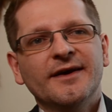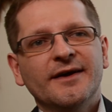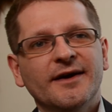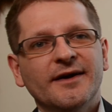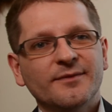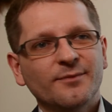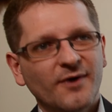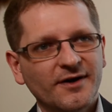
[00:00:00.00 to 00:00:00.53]

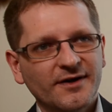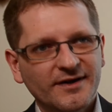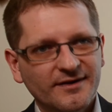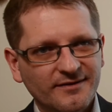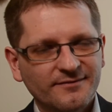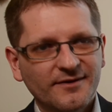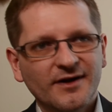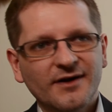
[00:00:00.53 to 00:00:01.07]
at market
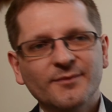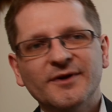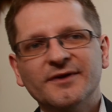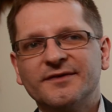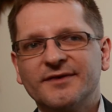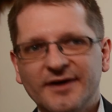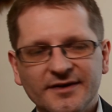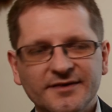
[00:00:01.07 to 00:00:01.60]

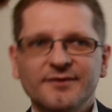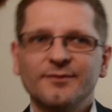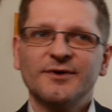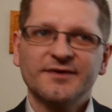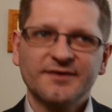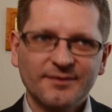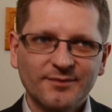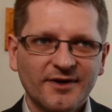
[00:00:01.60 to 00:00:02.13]
environments,
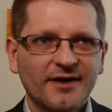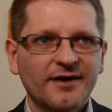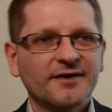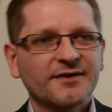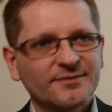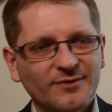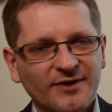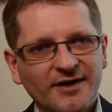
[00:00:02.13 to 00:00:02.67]
customers,
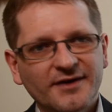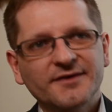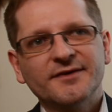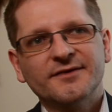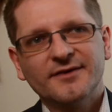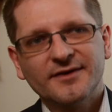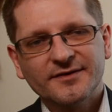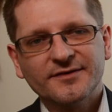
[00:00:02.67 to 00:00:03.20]
suppliers,
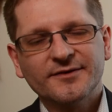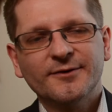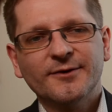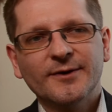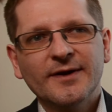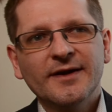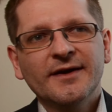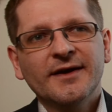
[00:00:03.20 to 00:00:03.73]
prices, and so on.